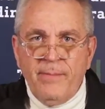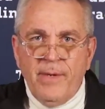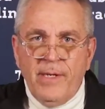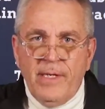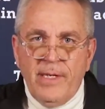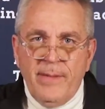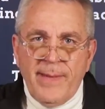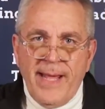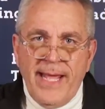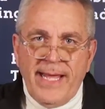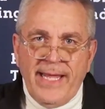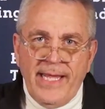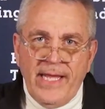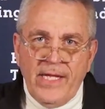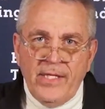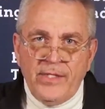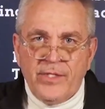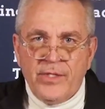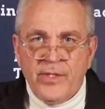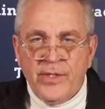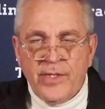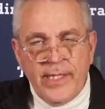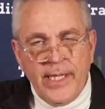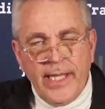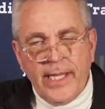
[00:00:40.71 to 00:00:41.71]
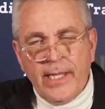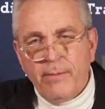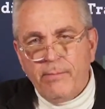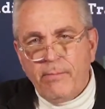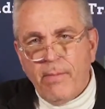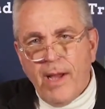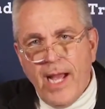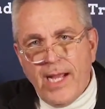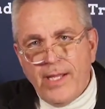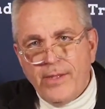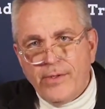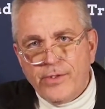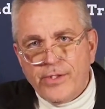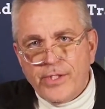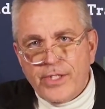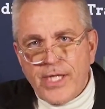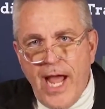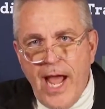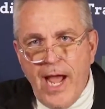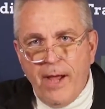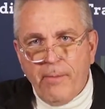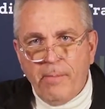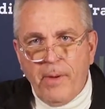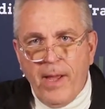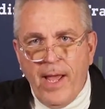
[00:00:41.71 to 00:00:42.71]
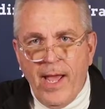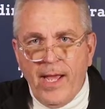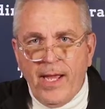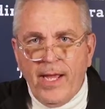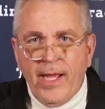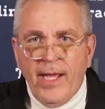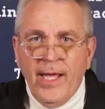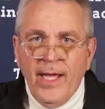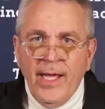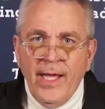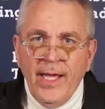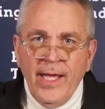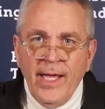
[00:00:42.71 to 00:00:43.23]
money back in so that they can buy their stock back